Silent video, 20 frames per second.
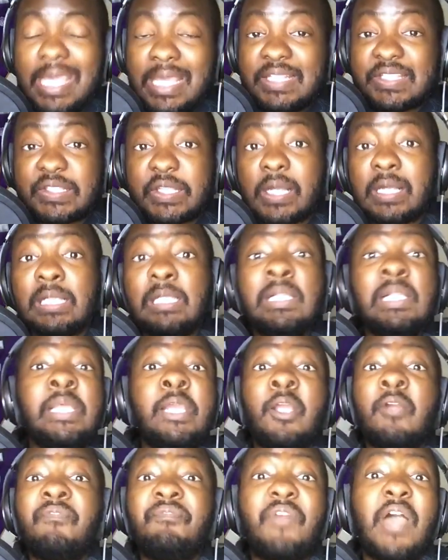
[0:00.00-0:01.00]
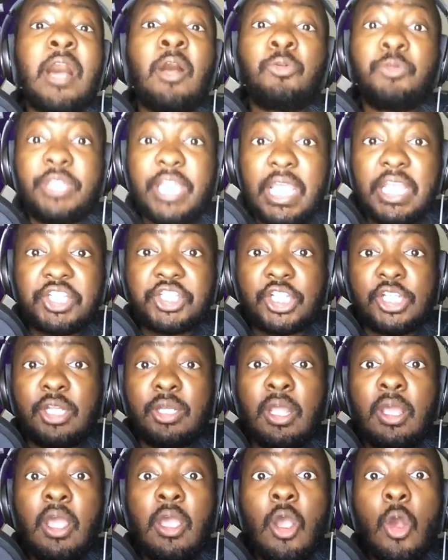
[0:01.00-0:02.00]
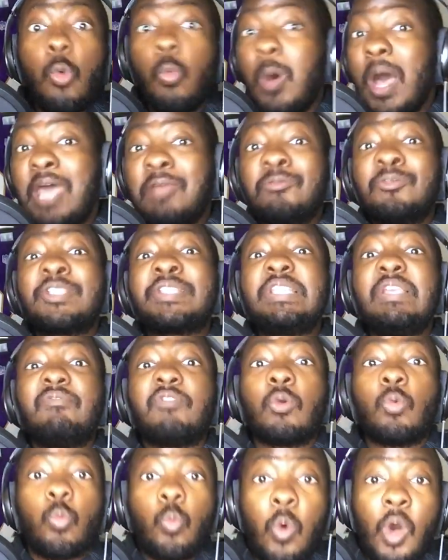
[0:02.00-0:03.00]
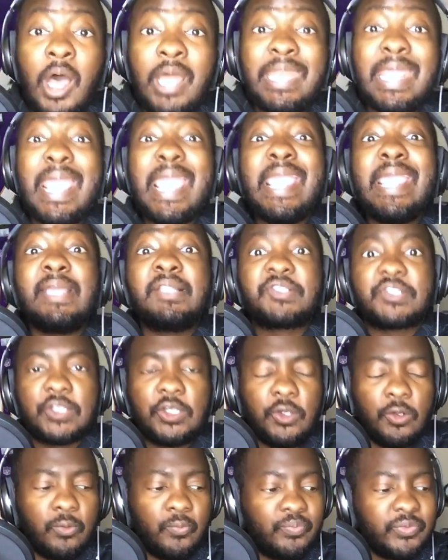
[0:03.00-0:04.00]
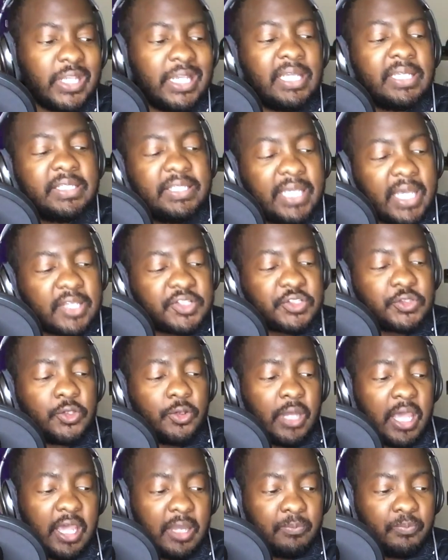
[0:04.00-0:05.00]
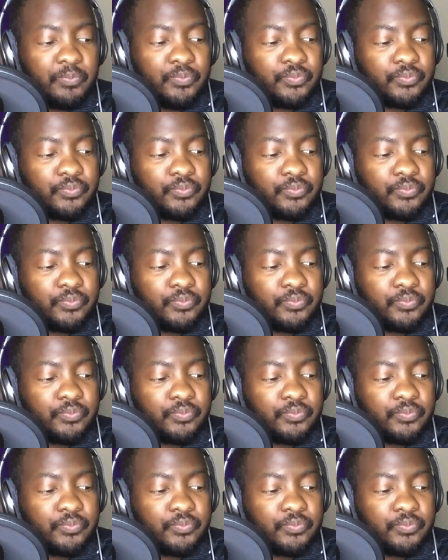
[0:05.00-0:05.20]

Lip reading: is the clear foundation wide receiver one and two. Yesterday,